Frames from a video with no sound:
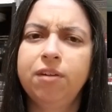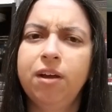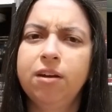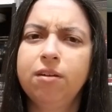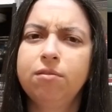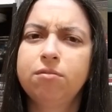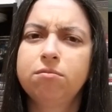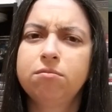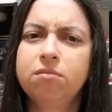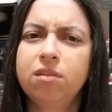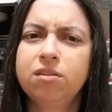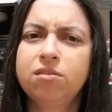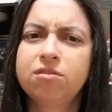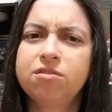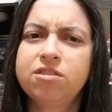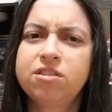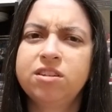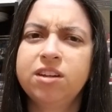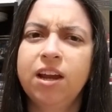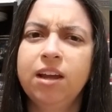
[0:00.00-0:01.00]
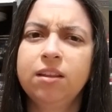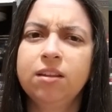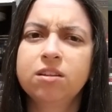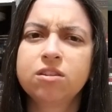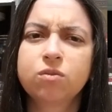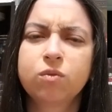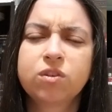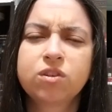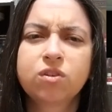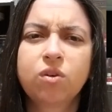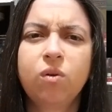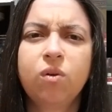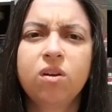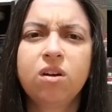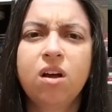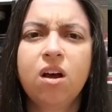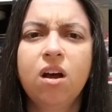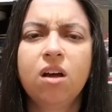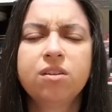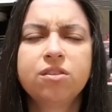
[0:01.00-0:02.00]
I don't understand this. What's
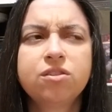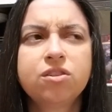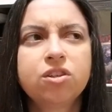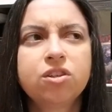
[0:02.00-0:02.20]
going on?